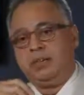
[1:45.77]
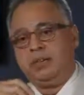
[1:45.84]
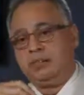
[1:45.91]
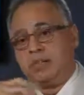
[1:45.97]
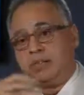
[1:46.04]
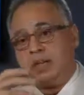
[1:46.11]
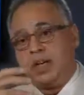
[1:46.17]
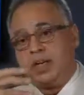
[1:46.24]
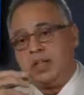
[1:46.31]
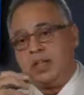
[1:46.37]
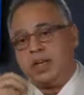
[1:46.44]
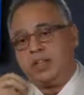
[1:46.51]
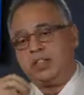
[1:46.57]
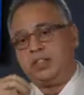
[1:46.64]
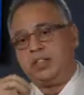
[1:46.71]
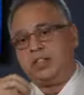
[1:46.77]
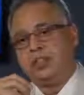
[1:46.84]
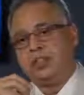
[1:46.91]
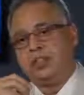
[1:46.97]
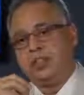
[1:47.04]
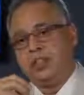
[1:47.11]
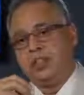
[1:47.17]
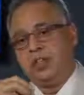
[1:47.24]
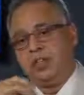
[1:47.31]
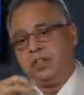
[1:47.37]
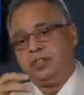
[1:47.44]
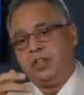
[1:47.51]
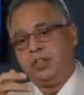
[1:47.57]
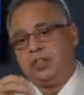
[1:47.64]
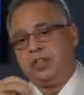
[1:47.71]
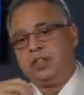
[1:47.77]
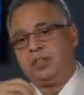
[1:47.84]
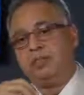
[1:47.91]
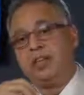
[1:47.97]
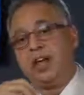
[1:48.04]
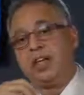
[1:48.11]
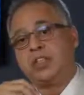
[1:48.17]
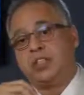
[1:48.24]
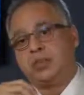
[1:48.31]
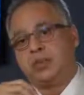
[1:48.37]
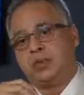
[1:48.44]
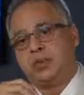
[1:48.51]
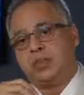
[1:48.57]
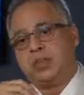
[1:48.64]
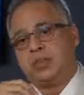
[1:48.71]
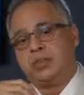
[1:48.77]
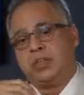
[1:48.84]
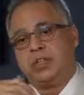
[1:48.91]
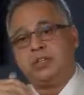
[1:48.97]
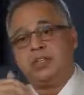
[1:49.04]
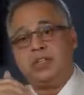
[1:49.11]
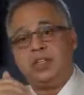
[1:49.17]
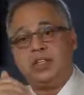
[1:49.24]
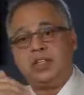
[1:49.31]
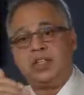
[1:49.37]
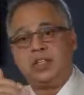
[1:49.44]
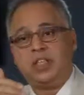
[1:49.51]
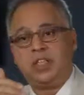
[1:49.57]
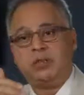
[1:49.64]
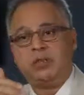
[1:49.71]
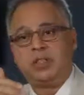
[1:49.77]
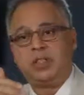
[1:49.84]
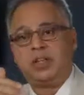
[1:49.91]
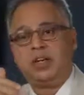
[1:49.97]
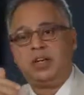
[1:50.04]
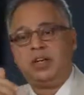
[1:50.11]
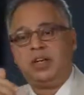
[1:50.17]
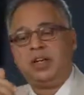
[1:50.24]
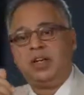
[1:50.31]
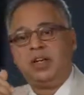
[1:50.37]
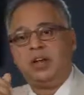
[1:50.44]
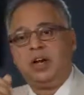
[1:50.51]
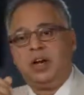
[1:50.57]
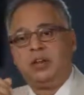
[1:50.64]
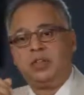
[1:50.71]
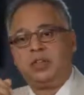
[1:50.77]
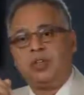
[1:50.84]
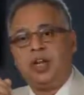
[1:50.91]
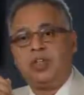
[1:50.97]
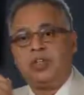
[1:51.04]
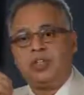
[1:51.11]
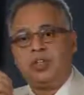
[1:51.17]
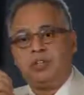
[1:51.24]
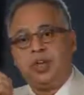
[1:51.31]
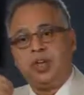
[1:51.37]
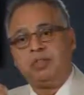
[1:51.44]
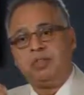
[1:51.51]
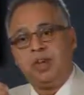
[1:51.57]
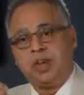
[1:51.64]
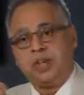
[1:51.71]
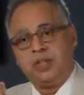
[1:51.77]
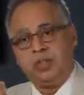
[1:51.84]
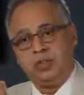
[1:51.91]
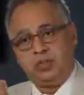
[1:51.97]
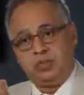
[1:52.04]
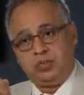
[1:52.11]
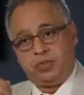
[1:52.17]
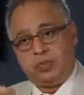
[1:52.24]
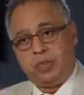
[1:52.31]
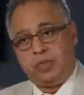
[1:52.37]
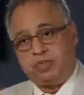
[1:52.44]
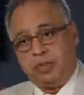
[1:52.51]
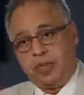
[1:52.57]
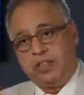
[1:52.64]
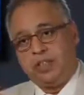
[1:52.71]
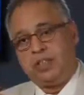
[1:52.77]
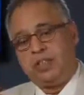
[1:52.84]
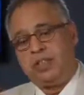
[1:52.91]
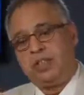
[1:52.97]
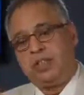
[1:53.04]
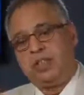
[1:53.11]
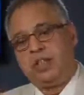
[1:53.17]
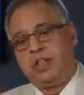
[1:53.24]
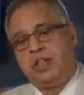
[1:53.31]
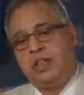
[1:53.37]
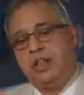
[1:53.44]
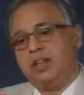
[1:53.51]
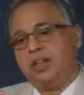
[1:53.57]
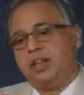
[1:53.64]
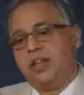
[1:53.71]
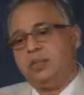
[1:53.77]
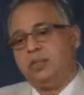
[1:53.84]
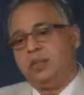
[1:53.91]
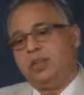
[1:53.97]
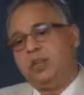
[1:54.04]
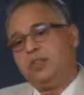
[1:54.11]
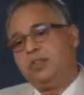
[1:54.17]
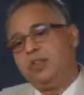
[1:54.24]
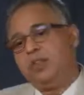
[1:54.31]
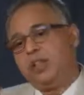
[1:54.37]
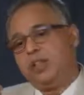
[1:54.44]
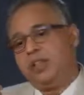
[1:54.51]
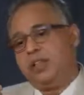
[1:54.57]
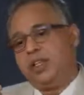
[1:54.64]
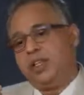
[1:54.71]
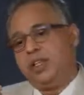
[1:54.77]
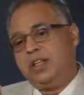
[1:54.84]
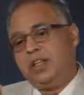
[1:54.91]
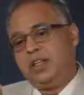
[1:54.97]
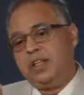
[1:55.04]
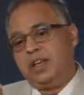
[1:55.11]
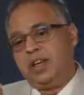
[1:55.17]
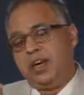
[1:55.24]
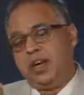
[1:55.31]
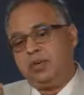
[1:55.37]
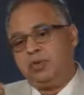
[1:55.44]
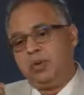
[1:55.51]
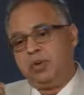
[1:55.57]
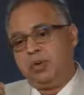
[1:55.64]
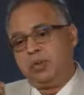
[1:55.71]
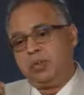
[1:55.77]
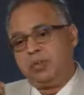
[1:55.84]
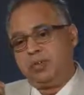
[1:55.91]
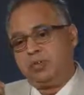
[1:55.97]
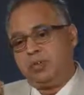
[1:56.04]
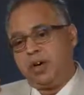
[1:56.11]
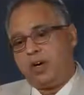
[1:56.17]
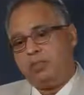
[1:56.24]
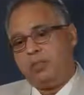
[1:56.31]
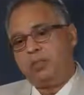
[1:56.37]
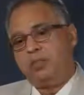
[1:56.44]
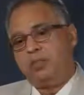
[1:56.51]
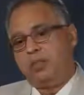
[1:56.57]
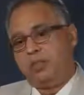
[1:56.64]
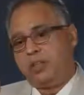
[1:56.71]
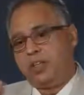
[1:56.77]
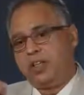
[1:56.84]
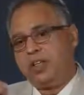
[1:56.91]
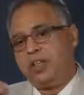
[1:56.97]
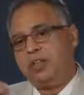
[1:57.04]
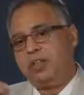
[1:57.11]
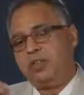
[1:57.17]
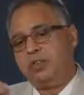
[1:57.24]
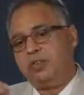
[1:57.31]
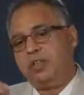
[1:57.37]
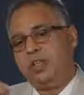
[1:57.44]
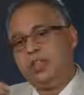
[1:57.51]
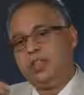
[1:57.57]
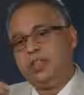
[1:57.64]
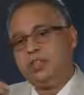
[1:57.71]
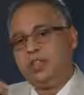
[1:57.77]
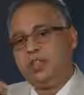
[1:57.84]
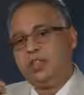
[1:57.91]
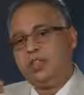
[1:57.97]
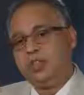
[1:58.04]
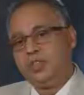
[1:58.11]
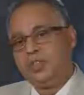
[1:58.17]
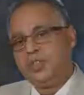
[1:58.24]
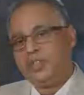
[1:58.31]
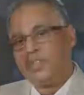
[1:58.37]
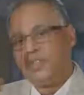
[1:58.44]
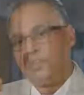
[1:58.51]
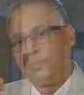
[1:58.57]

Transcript: spine cancer surgery, and eventually some vascular programs that are very distinguished. So it has direct value for our patients. And what this facility holds the promise for is to really reduce the